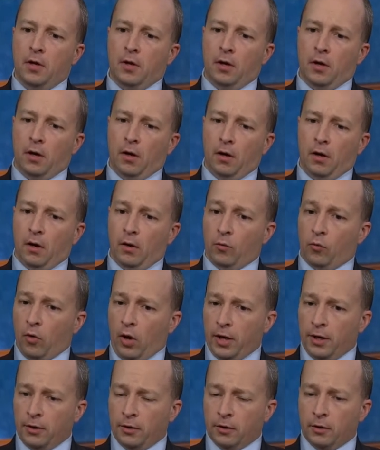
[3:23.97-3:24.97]
uh, a
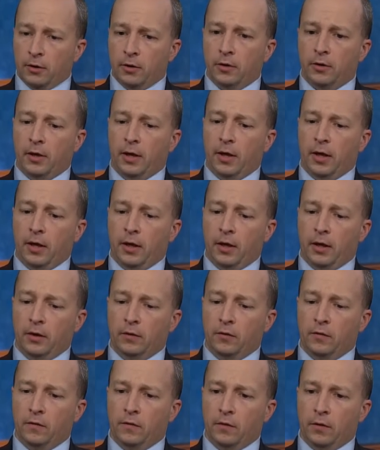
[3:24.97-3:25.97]
writer.
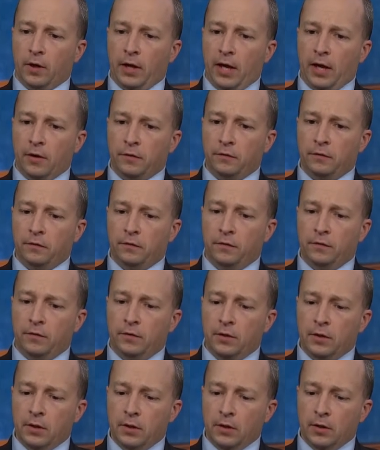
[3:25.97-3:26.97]
And as
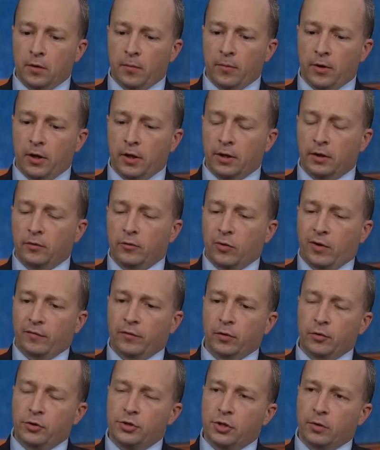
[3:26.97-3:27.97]
the American
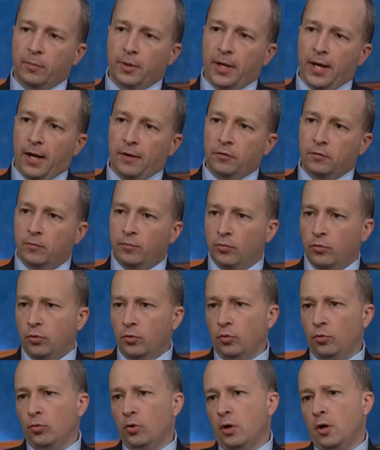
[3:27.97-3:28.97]
Revolution began to
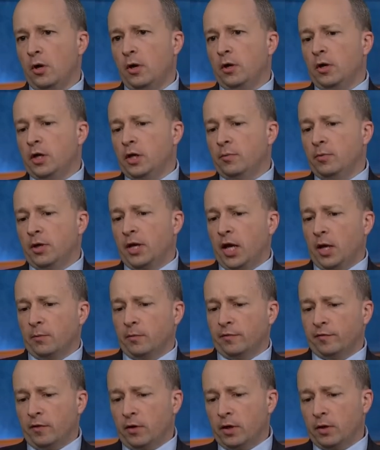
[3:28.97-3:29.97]
brew, he became
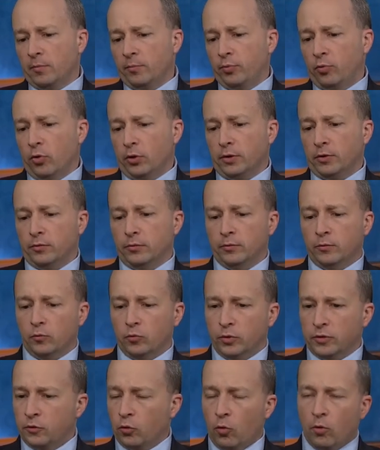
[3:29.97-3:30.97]
a very important
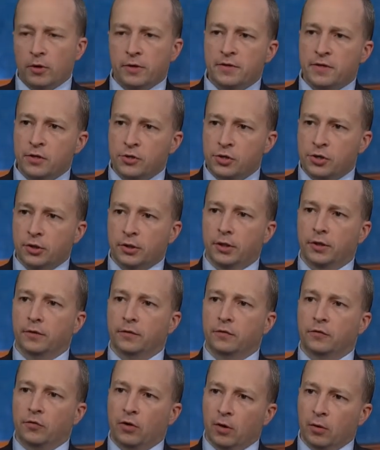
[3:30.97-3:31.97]
rhetorician in the
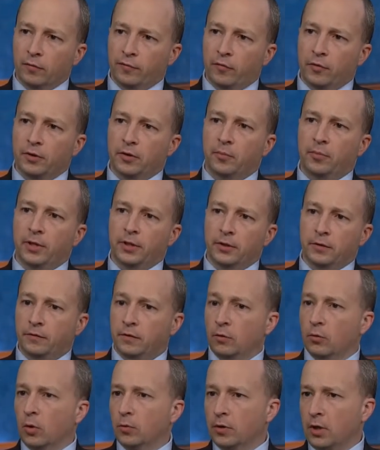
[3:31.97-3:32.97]
struggle for independence.
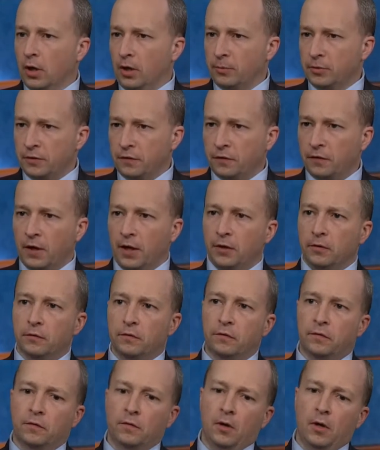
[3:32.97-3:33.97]
He wrote Common
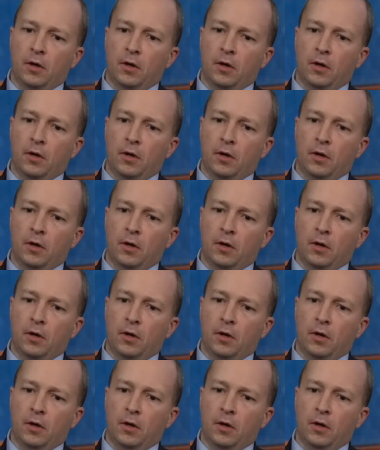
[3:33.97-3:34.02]
Sense,